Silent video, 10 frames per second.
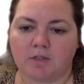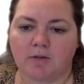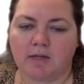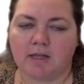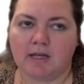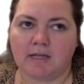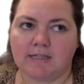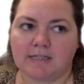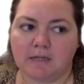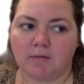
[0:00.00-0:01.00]
so in the
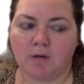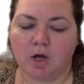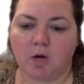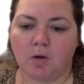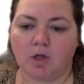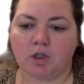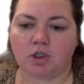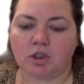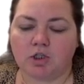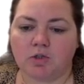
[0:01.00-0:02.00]
0
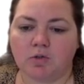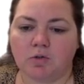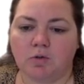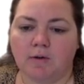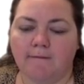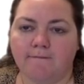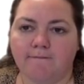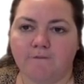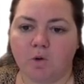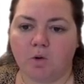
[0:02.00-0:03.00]
to
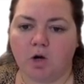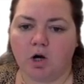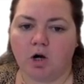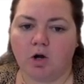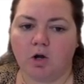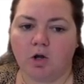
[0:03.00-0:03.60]
4,